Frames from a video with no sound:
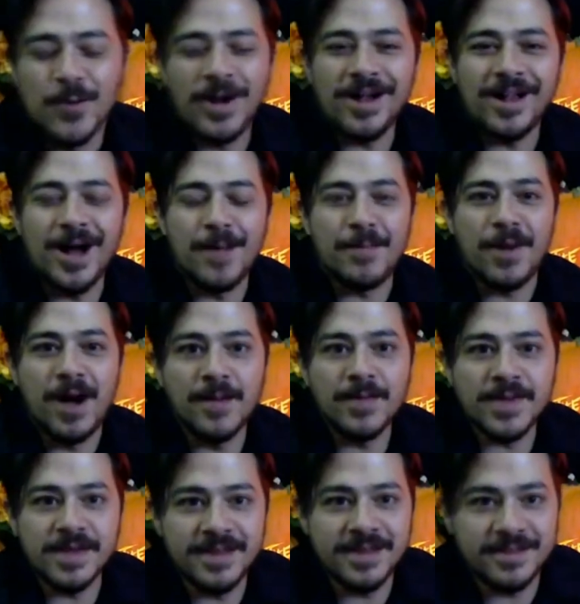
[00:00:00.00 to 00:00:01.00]
well, a
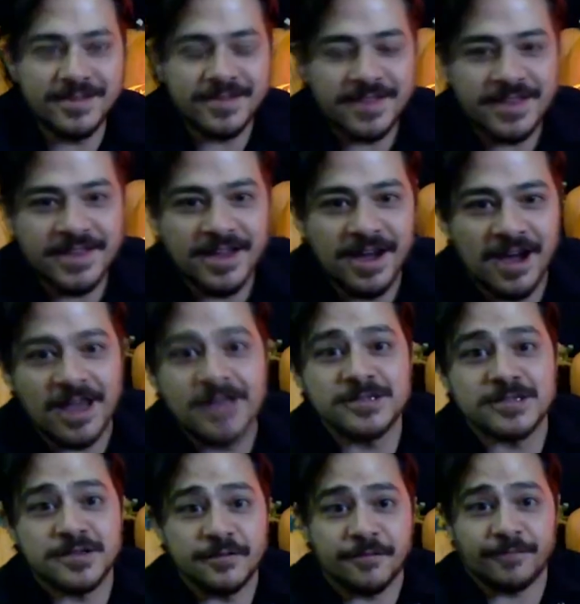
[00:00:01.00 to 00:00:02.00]
pumpkin is the uh,
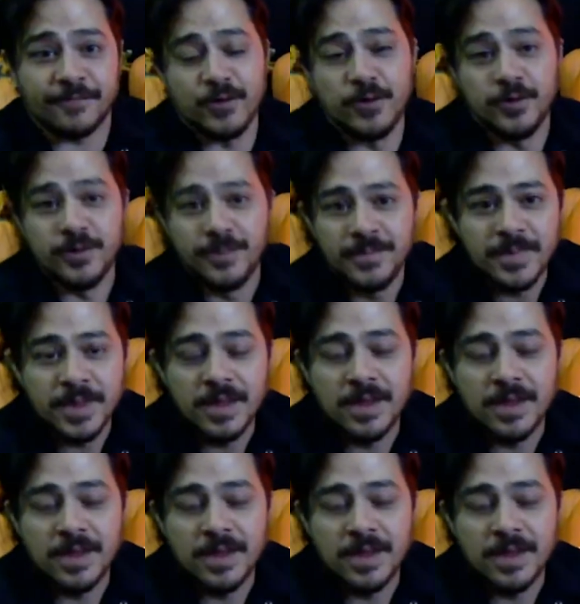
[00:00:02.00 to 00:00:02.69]
is the fruit.